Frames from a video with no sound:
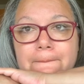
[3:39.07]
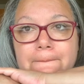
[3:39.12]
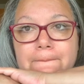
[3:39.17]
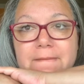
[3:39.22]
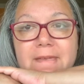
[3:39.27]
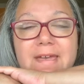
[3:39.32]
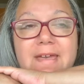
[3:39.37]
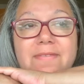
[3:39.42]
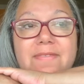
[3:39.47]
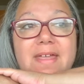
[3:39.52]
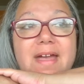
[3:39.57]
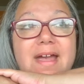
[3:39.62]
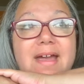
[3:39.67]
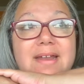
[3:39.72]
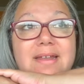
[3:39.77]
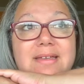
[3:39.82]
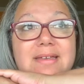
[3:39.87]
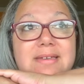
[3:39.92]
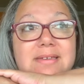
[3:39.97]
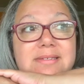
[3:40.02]
And
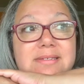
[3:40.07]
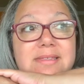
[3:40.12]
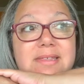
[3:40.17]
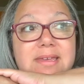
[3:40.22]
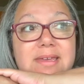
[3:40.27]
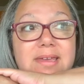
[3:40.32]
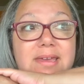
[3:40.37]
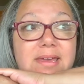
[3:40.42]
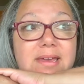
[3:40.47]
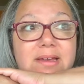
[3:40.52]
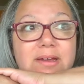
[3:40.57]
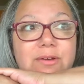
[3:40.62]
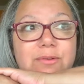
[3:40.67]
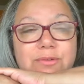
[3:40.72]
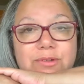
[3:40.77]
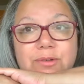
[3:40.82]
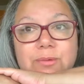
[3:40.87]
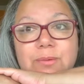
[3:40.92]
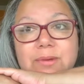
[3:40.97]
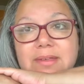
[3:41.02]
that is the ego
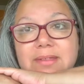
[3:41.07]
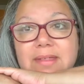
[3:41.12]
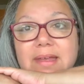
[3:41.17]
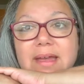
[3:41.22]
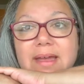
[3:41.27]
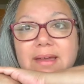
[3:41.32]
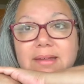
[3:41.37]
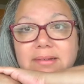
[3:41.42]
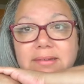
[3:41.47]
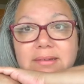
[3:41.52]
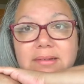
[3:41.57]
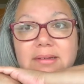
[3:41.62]
doing that.